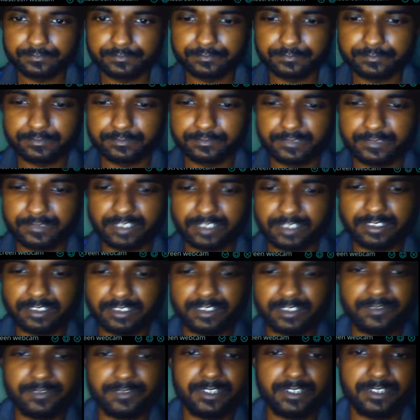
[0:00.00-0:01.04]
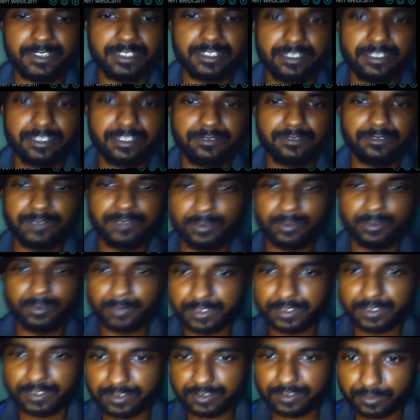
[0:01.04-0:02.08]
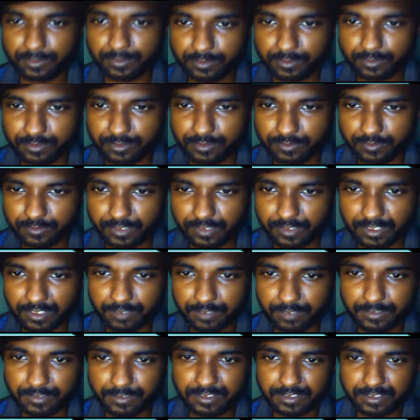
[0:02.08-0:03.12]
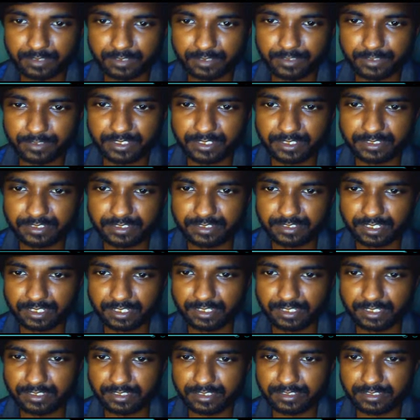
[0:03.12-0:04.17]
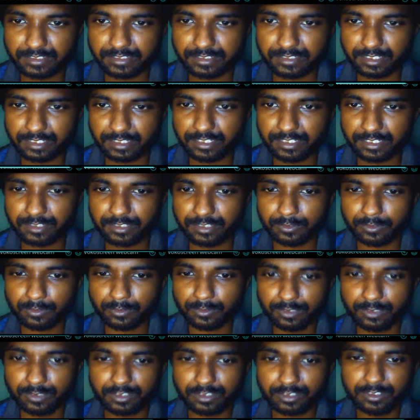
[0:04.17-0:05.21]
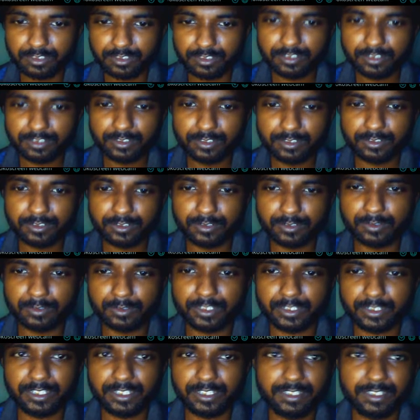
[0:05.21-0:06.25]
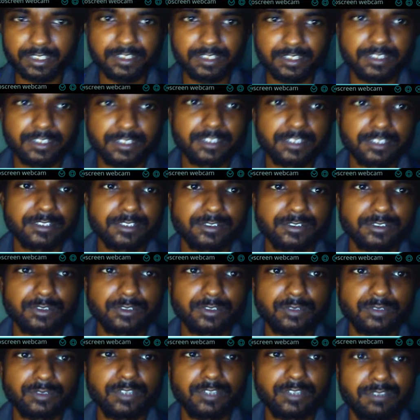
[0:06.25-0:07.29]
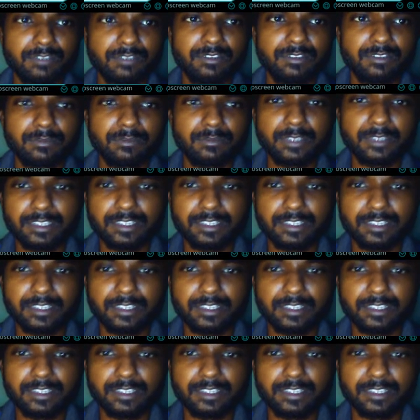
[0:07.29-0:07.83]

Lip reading: doesn't reflecting. View page source, welcome is coming inside this single quote. Okay, so what will be